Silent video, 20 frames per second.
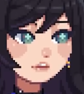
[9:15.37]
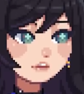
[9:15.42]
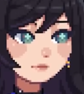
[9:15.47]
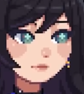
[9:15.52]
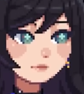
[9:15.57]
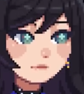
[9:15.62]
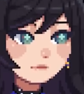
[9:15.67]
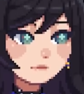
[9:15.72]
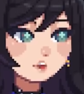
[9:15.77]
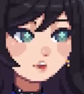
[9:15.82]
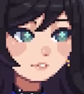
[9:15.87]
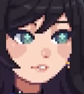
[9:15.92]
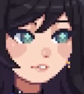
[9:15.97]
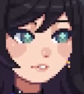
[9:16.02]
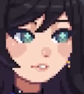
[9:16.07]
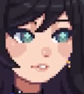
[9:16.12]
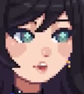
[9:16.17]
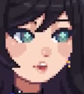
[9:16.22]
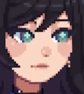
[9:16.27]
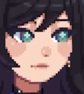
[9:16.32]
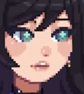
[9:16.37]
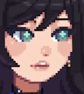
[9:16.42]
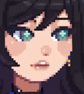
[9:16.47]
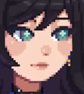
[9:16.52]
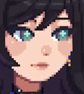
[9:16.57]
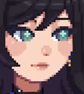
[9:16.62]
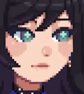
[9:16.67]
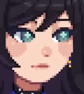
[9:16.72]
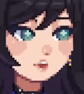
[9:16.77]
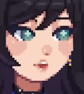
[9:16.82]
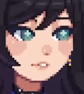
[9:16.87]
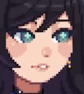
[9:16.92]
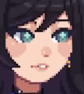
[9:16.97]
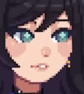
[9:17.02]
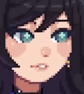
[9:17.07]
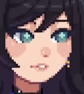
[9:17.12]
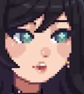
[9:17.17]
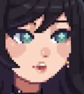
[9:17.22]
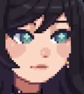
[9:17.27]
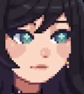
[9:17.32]
I do have energy regeneration
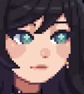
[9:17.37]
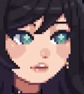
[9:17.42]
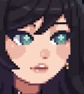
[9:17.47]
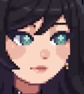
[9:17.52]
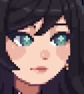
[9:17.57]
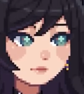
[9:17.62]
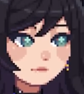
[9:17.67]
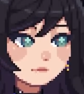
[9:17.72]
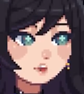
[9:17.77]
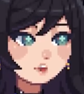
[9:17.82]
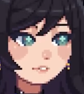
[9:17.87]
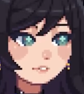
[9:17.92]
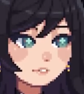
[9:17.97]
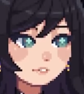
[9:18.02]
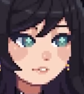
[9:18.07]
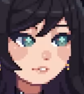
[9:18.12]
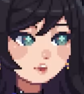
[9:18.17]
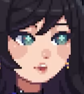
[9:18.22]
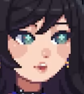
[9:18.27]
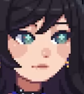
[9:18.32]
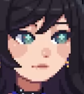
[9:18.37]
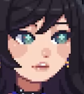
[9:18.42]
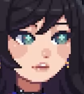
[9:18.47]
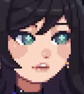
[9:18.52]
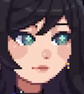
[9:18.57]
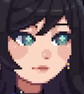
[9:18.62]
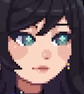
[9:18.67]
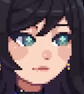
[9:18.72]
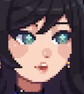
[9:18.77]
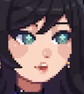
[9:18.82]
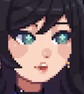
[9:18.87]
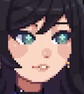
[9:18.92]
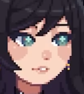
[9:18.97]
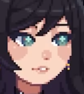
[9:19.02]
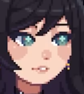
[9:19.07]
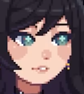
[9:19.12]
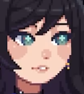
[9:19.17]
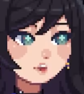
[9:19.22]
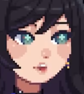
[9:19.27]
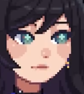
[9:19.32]
rope on this Sampo,
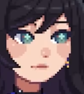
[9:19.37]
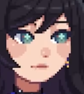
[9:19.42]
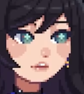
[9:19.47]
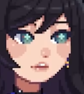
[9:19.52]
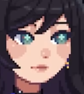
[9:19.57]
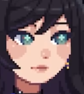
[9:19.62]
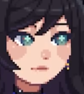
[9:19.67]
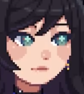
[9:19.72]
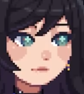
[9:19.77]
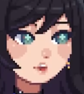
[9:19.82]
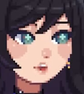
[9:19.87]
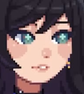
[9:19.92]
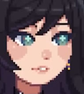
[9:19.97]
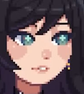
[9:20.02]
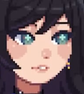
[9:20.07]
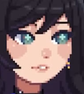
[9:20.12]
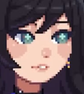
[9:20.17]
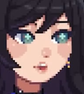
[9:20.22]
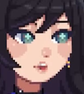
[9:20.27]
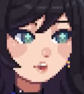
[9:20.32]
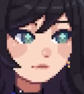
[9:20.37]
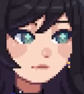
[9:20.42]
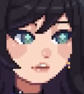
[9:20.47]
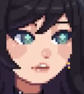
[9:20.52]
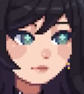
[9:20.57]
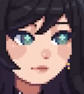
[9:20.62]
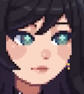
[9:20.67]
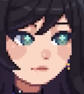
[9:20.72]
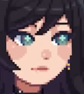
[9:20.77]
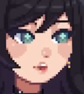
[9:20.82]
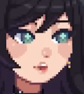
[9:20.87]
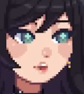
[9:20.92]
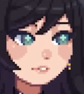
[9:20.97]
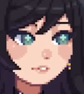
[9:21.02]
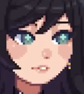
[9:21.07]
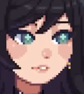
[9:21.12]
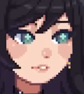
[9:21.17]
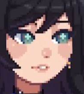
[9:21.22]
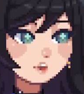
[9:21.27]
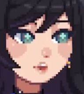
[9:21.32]
mainly because I wanted this Sampo to get his
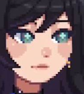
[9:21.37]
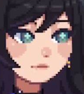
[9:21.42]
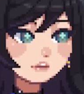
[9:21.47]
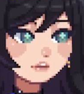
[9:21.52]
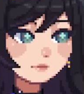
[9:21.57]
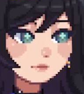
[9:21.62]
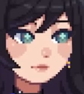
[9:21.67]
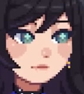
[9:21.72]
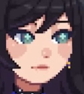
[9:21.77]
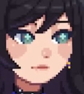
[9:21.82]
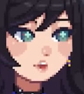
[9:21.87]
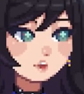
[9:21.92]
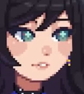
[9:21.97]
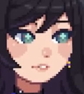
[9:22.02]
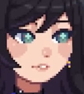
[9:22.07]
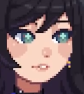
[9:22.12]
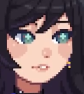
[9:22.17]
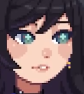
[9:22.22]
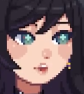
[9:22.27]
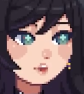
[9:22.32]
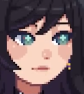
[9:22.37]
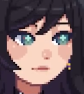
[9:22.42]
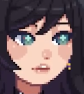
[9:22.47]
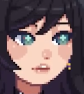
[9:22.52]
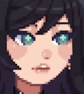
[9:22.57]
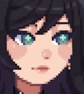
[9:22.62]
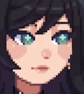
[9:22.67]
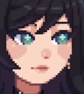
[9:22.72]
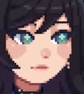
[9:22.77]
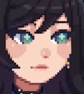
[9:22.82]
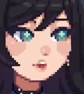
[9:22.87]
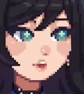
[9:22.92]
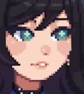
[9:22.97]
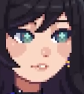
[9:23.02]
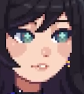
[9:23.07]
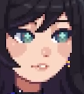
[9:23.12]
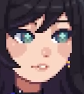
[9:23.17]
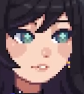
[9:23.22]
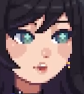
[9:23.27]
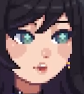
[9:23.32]
ultimate as fast as
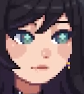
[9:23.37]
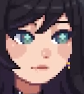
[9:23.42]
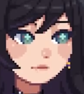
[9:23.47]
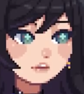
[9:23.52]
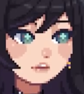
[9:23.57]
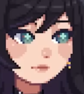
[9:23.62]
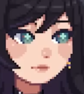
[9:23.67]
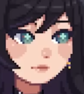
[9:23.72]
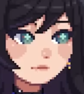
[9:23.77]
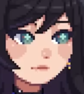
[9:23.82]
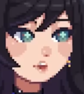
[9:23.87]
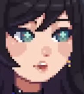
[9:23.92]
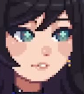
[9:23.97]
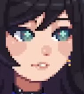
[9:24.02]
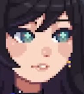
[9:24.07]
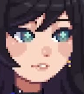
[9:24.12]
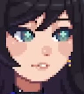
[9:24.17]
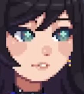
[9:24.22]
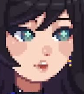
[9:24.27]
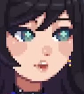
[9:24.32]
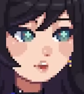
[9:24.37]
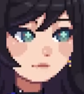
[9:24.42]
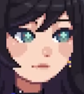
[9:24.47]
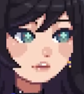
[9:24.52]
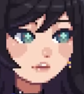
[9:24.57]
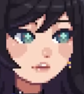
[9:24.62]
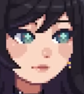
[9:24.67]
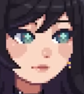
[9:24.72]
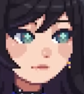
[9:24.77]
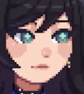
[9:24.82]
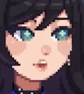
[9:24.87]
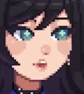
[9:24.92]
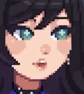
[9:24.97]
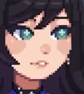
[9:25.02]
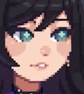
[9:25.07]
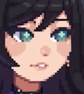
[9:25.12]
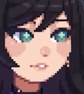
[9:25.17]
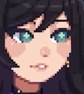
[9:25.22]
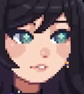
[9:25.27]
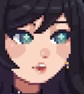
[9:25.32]
possible so that he can get the damage over
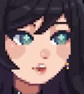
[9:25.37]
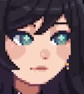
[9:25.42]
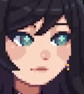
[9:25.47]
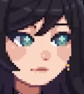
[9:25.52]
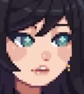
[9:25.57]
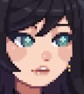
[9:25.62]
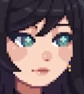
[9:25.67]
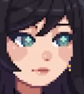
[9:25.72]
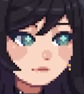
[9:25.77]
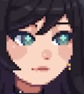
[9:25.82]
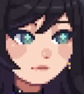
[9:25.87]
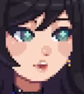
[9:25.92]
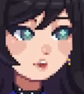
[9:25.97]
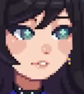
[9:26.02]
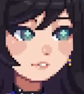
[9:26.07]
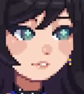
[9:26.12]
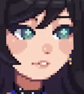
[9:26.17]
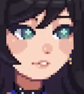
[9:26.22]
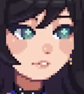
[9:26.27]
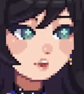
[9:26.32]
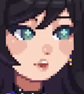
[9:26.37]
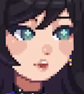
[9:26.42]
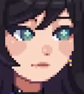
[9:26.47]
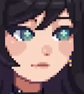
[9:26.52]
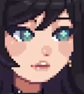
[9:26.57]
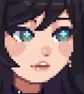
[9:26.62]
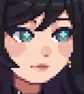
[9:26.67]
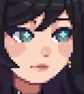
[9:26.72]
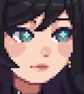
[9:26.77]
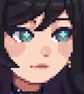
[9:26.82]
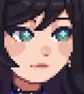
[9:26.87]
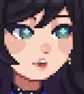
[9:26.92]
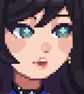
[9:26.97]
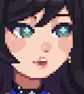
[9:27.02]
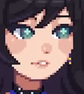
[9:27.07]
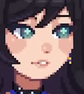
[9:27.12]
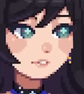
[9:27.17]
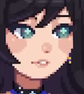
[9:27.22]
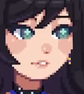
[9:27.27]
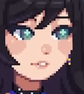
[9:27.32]
time vulnerability on the enemy,
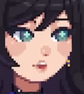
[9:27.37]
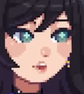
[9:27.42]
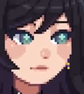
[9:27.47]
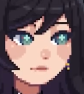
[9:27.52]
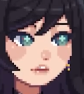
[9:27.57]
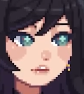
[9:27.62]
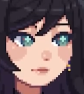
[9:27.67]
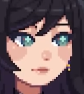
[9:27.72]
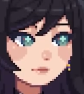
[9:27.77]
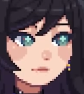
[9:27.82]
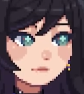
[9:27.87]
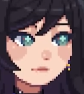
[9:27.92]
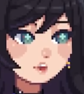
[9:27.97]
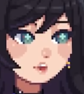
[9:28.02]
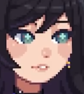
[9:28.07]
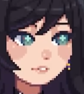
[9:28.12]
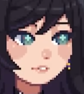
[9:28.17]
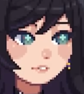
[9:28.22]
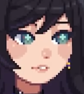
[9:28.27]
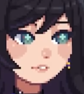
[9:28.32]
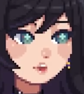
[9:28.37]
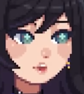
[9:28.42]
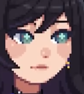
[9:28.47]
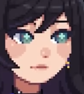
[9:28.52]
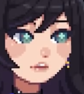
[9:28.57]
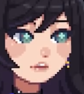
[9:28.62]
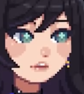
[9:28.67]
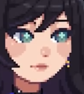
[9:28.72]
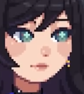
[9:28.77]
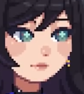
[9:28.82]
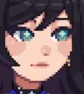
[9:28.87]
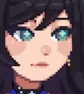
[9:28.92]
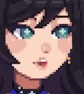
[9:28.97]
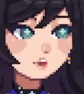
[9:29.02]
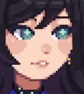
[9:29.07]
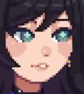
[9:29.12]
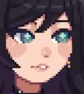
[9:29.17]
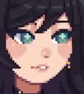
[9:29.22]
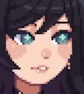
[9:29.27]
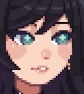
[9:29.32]
and especially to take advantage of the
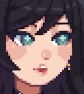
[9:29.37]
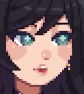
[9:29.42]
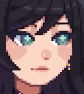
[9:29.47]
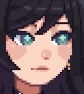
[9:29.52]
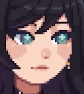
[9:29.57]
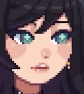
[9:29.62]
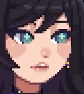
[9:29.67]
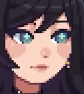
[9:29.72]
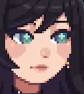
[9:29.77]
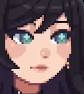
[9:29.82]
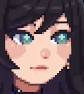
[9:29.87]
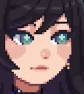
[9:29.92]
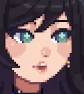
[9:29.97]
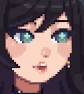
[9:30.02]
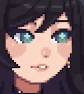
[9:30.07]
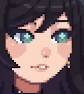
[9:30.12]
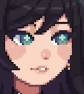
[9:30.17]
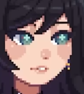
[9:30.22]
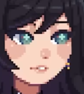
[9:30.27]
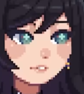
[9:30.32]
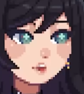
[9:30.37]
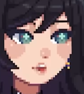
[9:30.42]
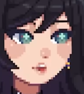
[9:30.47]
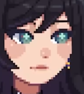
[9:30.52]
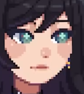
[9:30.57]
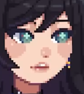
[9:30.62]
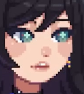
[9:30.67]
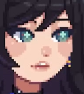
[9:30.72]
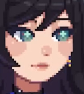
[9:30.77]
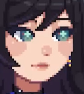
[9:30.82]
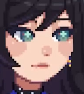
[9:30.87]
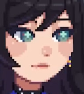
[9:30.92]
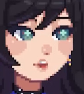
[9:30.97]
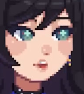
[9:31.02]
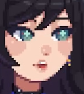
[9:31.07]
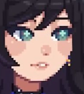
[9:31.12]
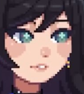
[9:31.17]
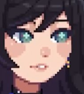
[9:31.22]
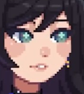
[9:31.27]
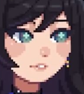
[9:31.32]
Trotter that's just sitting there on the
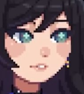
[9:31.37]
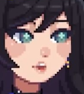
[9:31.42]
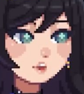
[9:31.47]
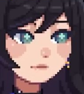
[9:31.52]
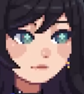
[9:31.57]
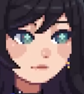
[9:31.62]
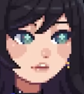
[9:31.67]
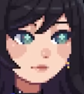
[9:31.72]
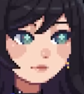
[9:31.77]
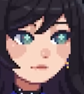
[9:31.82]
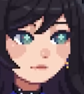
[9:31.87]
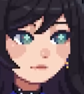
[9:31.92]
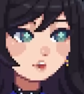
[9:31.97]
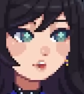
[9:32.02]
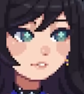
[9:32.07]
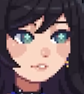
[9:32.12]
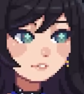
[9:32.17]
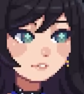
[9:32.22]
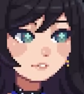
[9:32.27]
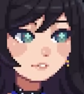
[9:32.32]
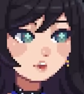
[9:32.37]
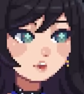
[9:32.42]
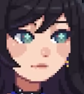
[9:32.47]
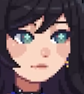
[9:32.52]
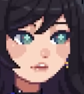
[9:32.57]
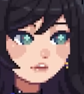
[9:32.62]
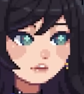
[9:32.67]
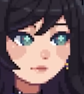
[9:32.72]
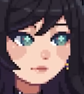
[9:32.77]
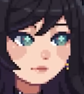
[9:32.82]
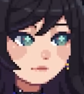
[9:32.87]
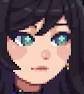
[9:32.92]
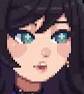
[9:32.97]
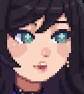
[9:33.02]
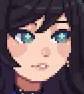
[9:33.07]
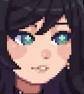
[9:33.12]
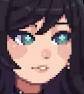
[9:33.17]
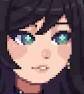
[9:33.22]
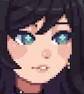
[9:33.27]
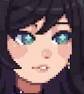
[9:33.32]
field, because Sampo's
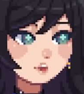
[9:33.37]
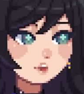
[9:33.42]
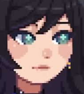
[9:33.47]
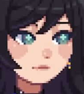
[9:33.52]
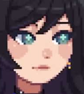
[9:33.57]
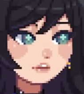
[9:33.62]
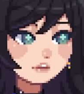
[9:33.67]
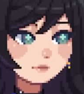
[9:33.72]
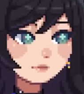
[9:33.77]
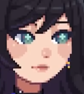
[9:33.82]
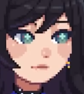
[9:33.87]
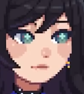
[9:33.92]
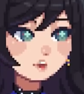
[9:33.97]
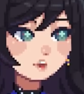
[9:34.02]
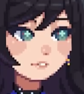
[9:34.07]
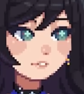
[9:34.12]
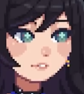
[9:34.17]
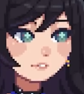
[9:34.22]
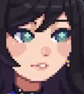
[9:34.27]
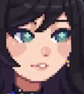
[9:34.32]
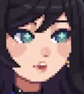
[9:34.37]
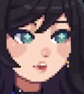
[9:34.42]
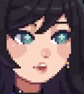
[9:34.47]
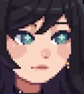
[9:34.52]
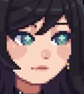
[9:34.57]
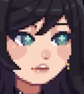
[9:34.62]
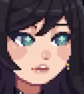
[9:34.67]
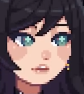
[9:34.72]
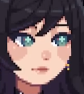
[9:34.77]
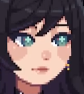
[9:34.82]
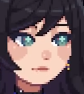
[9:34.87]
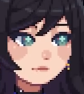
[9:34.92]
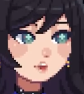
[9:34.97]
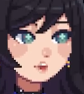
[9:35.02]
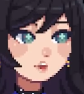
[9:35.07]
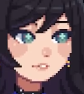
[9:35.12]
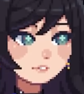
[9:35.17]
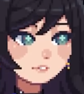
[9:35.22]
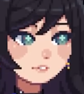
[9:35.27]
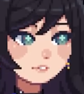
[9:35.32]
ultimate will be able to just take
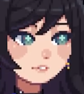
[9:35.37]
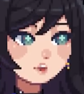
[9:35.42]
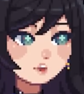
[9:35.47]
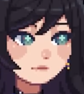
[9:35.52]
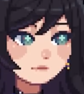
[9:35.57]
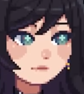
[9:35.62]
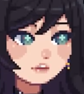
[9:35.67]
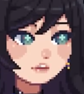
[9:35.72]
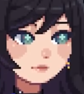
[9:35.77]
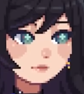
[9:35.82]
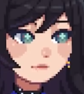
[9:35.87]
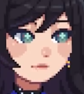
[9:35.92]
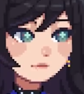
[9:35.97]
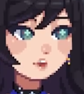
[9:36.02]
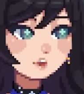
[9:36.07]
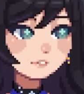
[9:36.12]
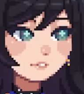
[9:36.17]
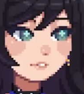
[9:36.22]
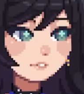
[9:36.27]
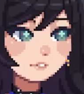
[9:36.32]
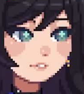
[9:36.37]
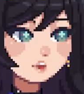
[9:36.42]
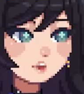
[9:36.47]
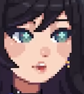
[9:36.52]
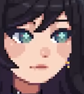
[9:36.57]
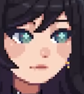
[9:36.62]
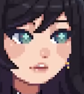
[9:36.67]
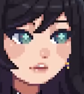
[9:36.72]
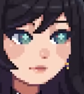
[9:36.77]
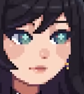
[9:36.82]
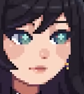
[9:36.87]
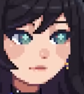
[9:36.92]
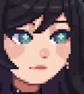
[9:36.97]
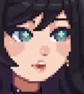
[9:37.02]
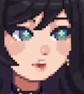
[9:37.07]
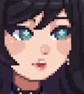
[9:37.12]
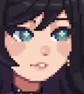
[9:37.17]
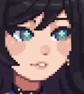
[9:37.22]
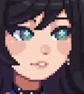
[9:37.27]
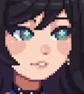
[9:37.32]
advantage of this fully, just so
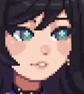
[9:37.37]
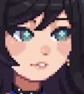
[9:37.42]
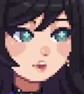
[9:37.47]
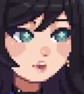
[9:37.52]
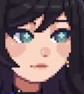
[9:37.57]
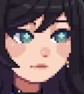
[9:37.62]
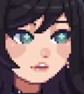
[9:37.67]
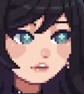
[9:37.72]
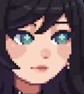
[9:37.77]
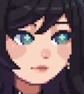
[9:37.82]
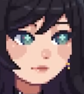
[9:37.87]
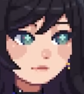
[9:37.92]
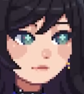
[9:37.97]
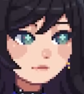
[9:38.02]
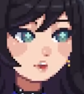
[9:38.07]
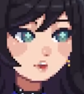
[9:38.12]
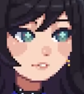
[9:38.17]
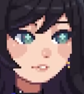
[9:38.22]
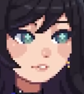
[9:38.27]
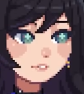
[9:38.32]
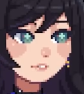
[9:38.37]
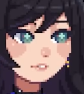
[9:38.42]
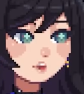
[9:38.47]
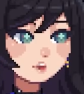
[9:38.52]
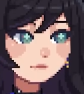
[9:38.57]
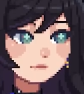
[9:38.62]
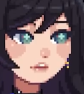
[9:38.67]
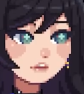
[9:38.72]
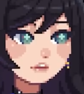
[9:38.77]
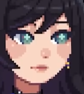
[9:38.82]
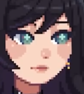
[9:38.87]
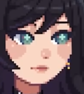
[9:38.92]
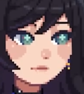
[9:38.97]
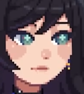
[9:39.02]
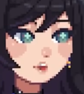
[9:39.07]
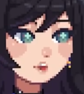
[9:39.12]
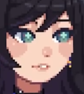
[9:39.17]
that damage over time does a bit more damage.